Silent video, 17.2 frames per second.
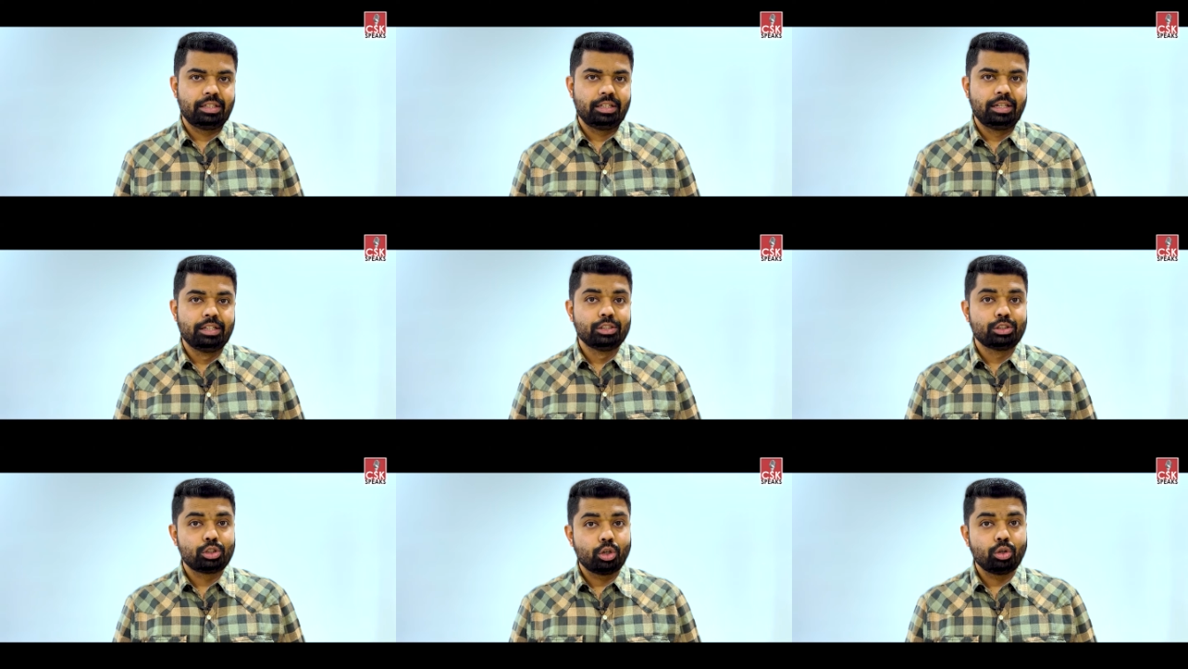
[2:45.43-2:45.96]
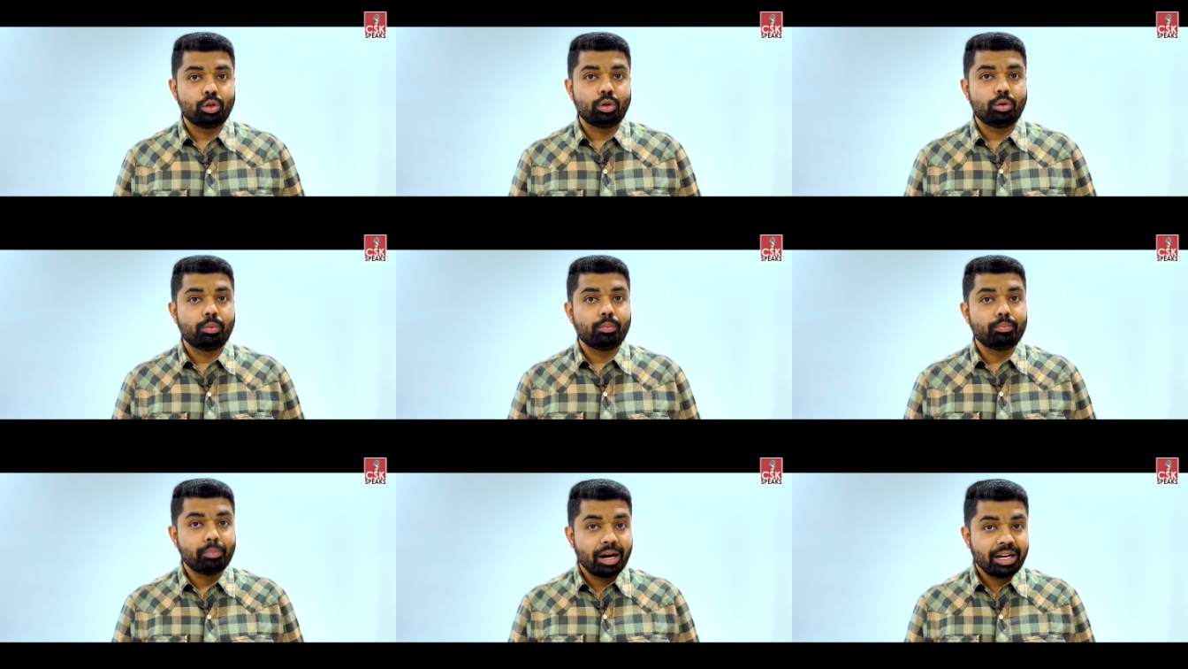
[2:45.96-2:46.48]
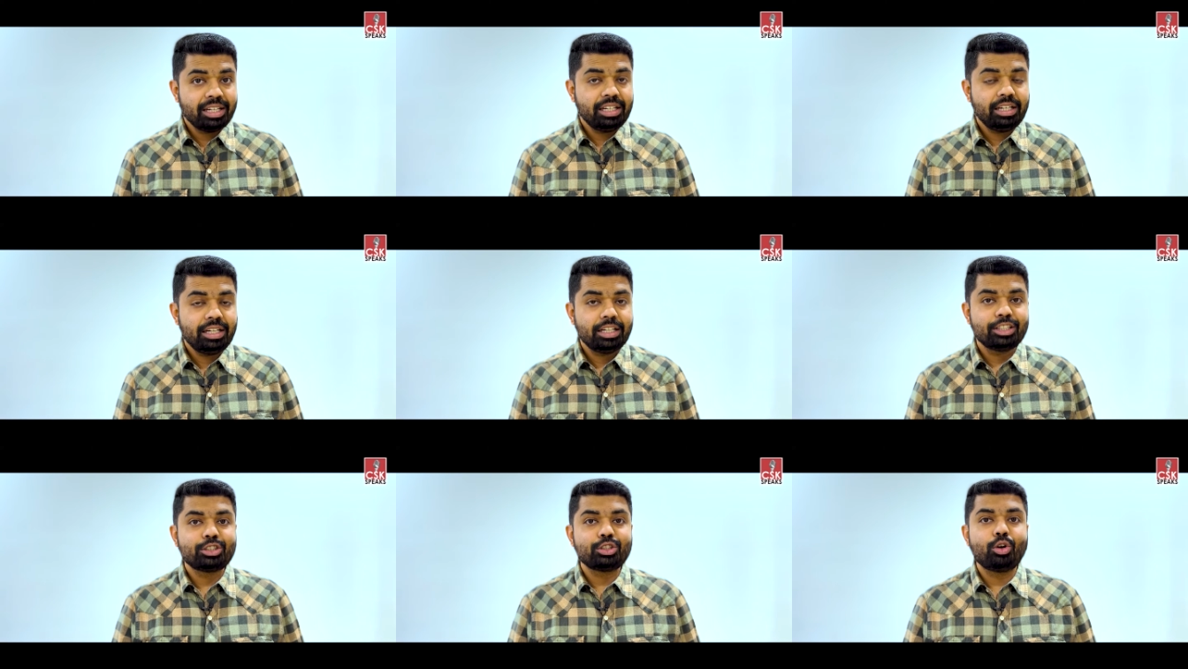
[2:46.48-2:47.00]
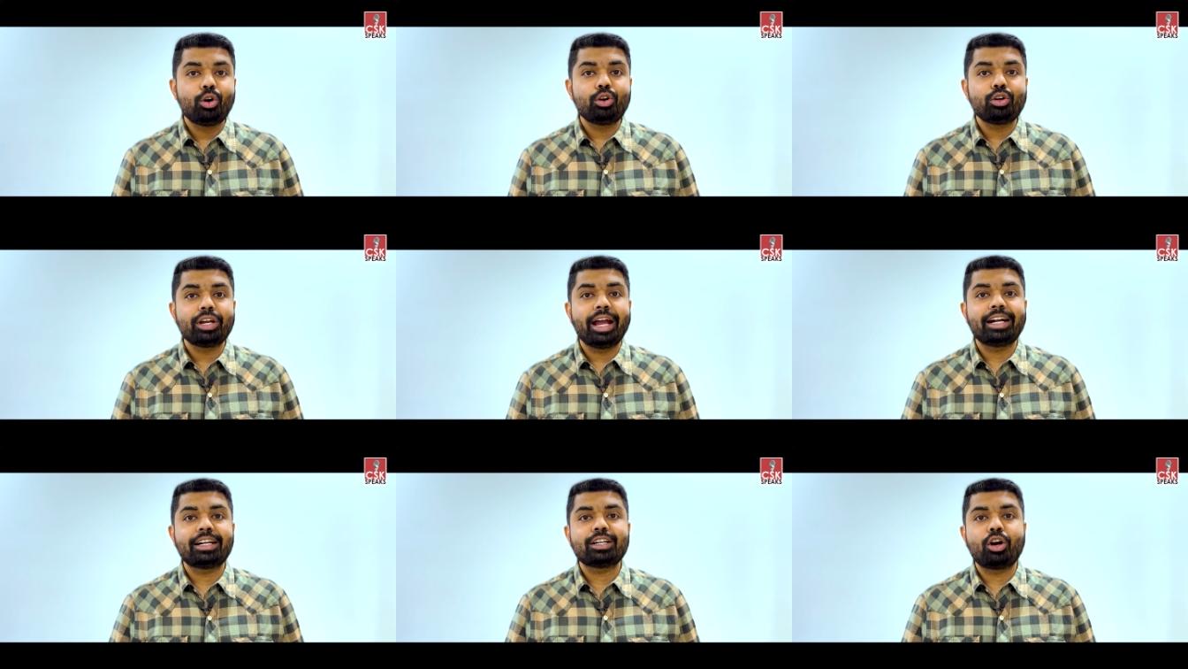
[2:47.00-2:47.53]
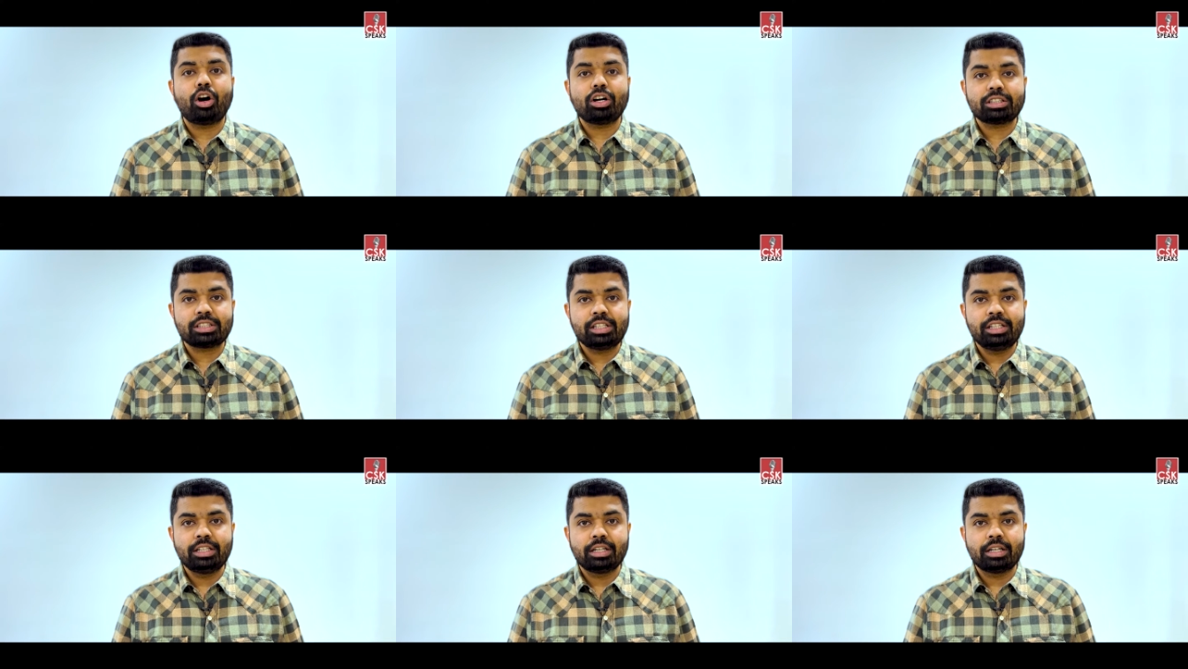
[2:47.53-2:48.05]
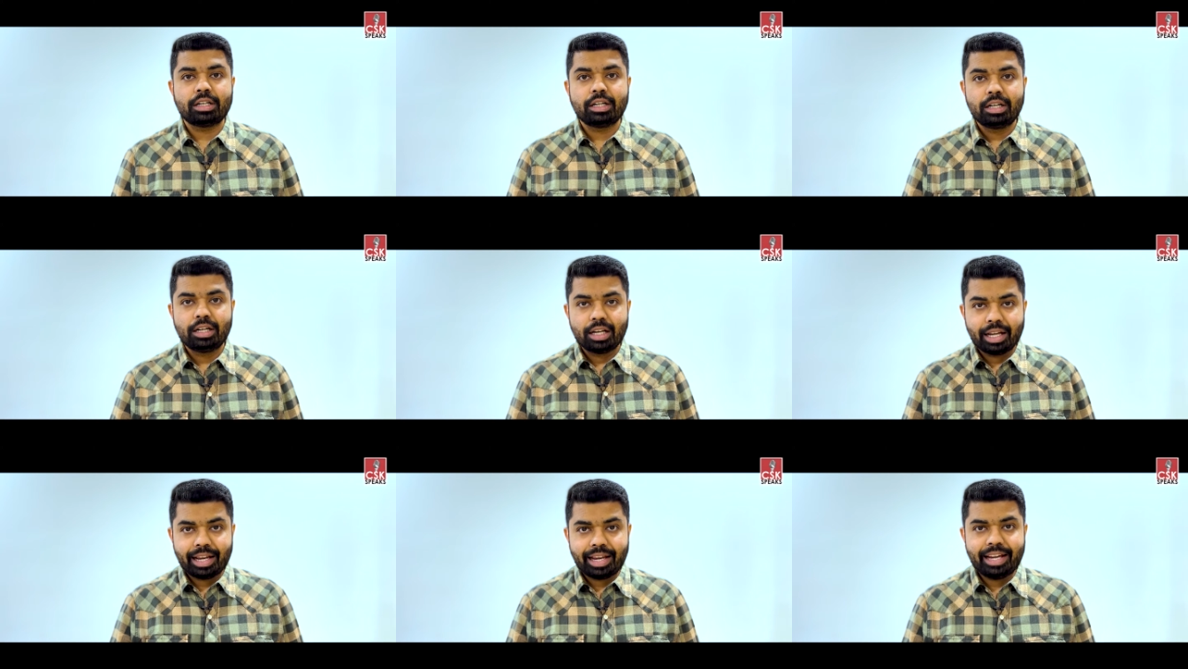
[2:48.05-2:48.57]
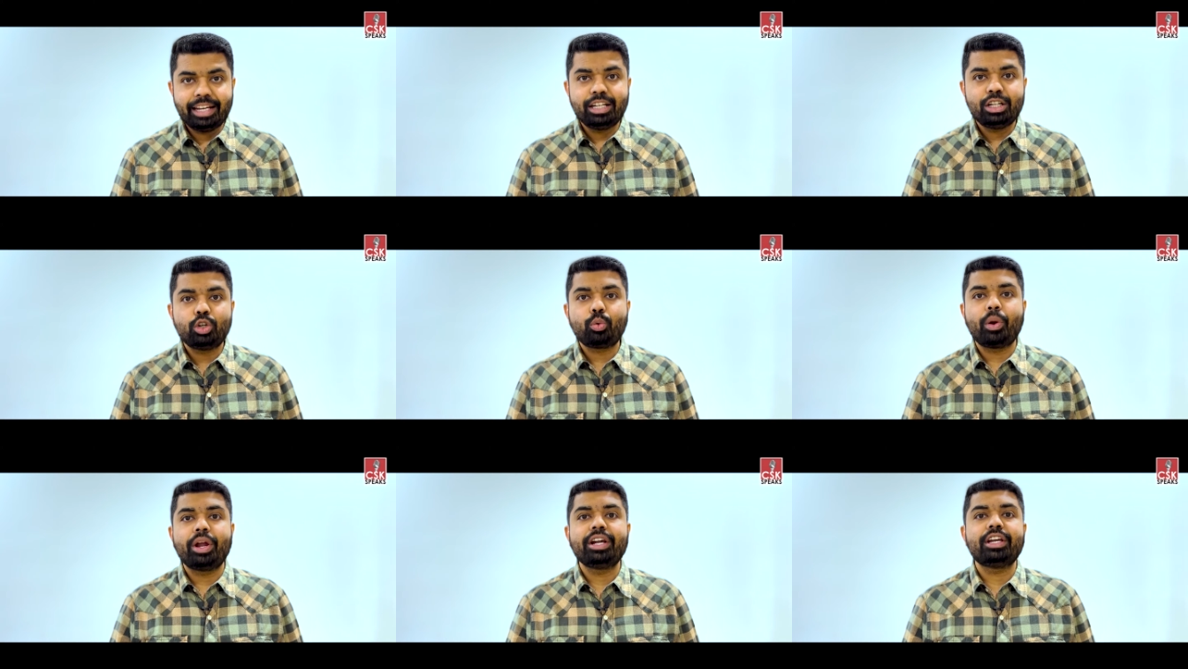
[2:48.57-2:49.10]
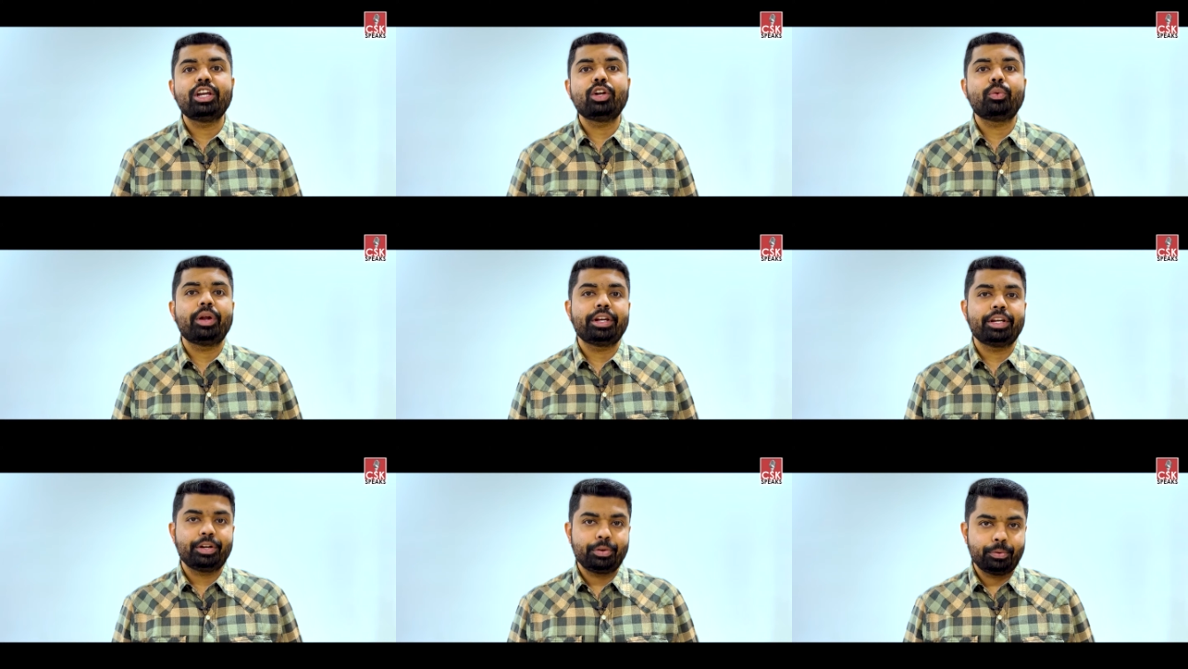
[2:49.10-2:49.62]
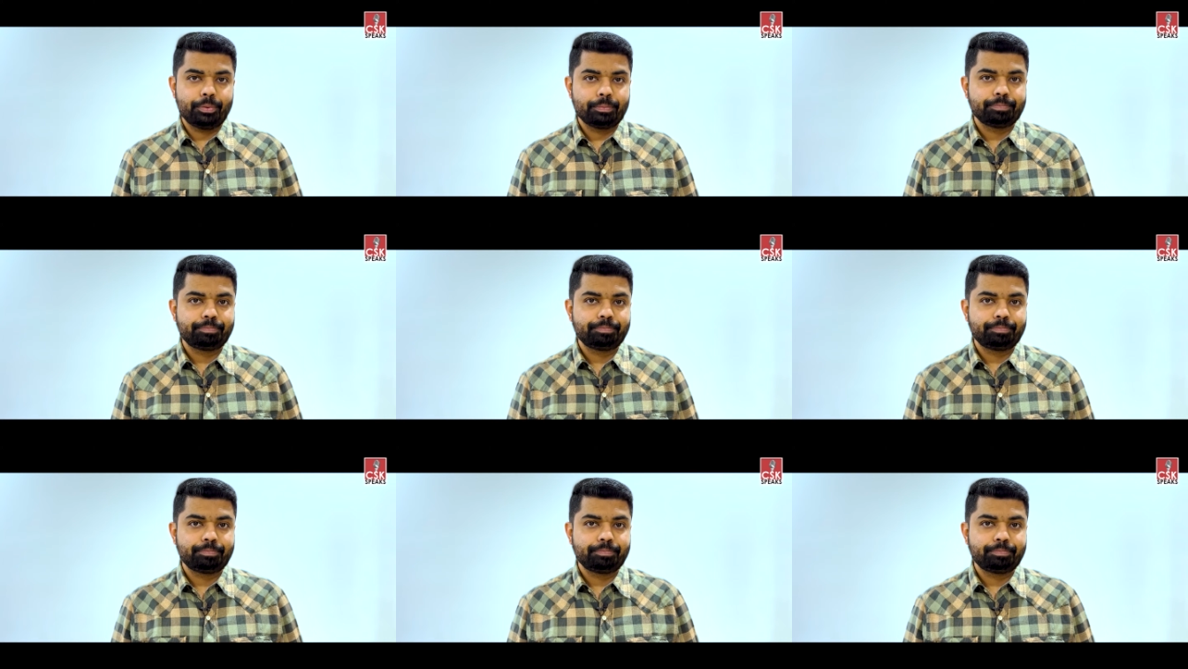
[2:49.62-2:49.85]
So money is going to get costlier in 2022.